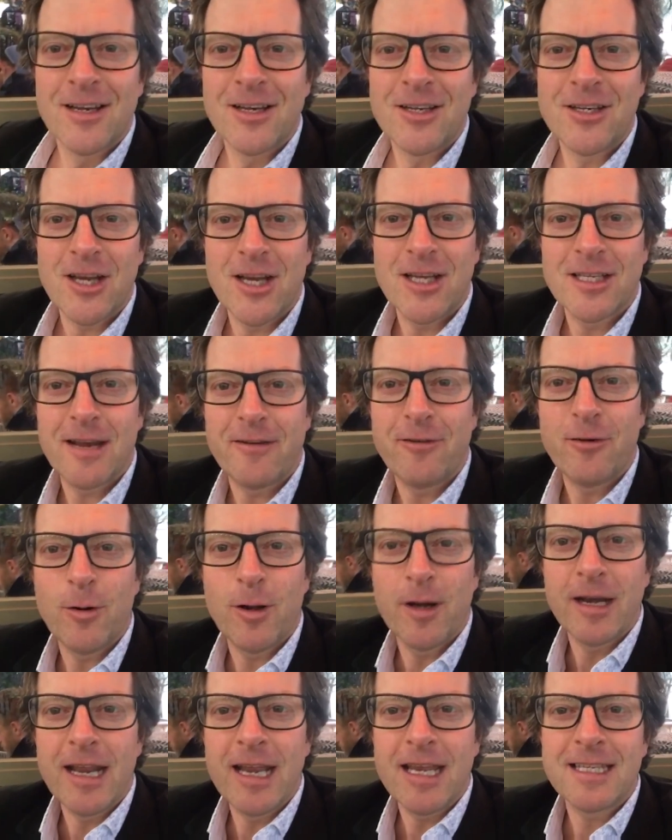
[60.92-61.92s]
cheers
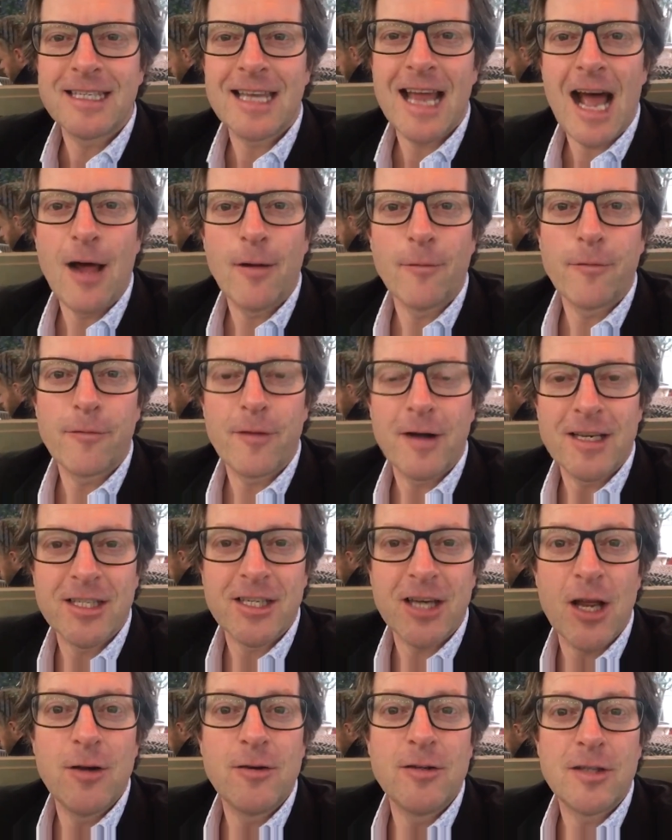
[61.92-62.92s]
everyone. Here's to al
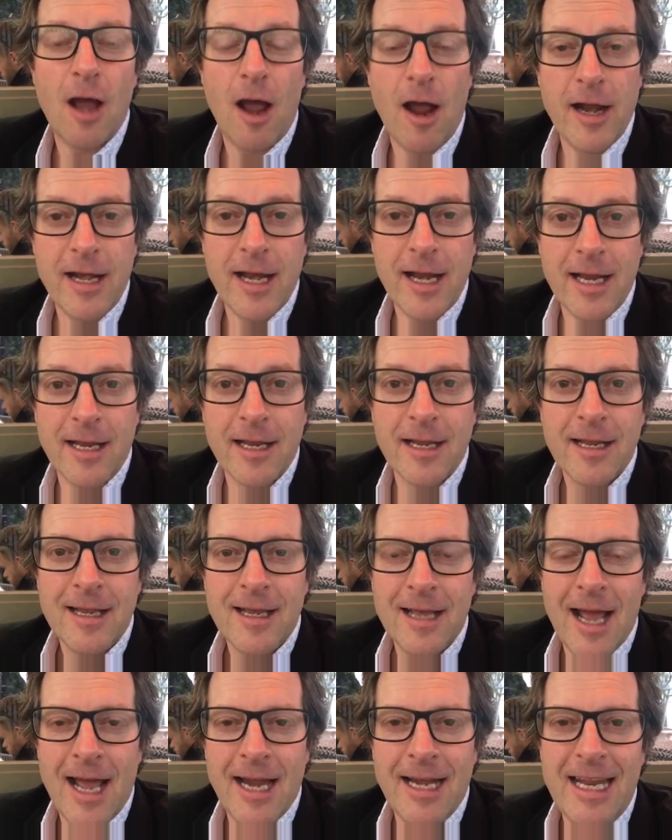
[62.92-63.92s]
fresco dining
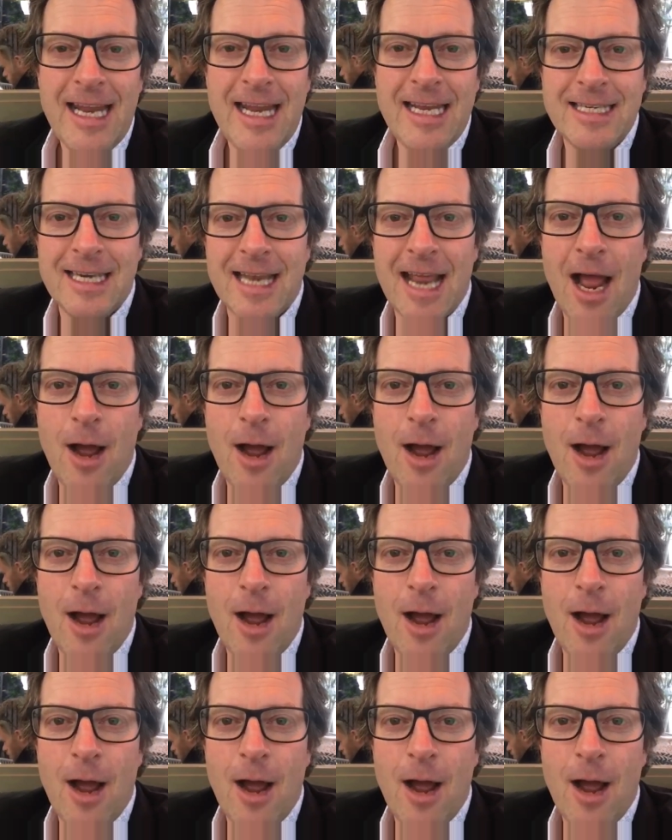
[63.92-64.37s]
and eating